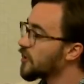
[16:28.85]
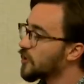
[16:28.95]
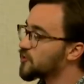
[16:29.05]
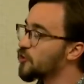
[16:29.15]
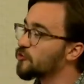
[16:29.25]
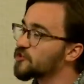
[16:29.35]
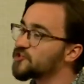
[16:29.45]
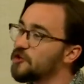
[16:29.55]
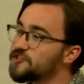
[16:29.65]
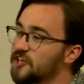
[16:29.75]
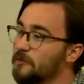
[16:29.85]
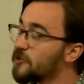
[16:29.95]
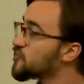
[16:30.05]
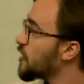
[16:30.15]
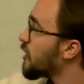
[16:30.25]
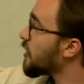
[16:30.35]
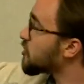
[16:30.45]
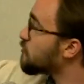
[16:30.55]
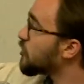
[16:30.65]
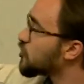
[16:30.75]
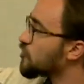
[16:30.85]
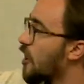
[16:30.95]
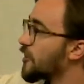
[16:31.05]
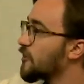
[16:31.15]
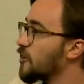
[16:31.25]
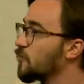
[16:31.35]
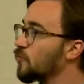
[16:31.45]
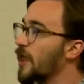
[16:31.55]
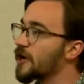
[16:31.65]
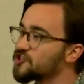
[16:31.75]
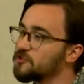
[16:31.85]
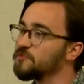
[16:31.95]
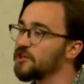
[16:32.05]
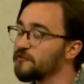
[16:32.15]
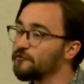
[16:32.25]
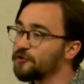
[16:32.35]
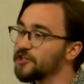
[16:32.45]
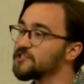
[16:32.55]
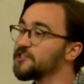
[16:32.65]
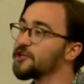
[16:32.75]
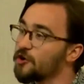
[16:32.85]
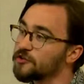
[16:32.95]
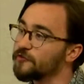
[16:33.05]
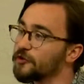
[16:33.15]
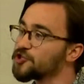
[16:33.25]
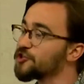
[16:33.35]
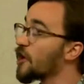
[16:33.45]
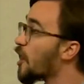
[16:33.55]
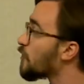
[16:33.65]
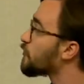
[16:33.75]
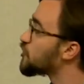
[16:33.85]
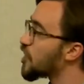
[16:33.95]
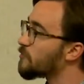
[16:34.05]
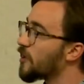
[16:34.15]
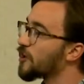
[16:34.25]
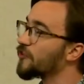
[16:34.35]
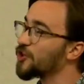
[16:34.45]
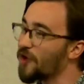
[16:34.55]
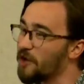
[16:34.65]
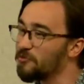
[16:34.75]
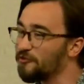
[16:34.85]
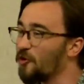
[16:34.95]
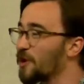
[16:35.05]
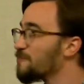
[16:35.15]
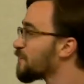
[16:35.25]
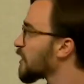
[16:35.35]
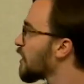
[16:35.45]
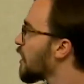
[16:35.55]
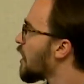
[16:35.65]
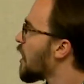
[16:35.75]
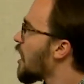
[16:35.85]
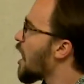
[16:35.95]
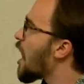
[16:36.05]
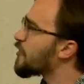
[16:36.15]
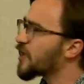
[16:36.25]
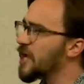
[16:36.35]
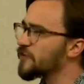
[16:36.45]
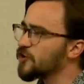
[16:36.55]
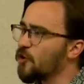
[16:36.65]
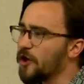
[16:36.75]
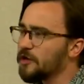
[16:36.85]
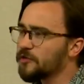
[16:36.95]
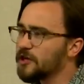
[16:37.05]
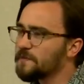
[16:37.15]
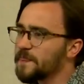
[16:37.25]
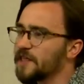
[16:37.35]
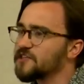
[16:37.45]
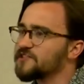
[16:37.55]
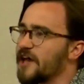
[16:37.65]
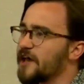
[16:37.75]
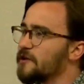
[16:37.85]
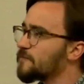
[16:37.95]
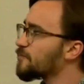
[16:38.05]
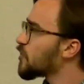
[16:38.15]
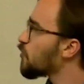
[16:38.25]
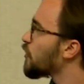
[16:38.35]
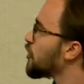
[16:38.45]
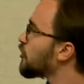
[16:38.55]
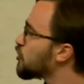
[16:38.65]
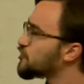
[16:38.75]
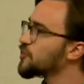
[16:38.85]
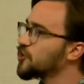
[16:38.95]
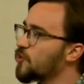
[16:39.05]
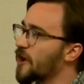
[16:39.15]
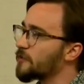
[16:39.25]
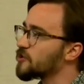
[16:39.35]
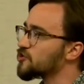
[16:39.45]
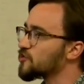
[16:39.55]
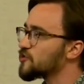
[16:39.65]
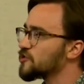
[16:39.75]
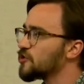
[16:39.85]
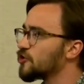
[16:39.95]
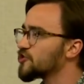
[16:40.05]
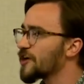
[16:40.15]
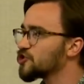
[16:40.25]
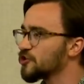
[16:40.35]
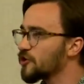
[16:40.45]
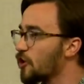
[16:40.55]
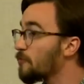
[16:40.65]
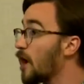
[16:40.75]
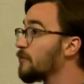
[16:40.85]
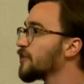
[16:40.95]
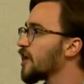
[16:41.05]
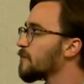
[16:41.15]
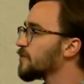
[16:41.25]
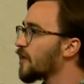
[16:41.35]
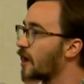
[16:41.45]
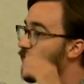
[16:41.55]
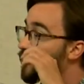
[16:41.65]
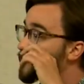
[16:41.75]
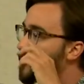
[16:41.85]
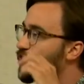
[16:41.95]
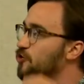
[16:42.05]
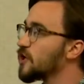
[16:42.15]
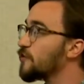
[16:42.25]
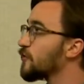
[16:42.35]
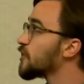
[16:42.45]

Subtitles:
So the resulting image that has been drawn here will actually be a fully decoded version of the JPEG that you had before. The kind of annoying thing is that when you're using UI images, there's actually no public API that'll tell you if a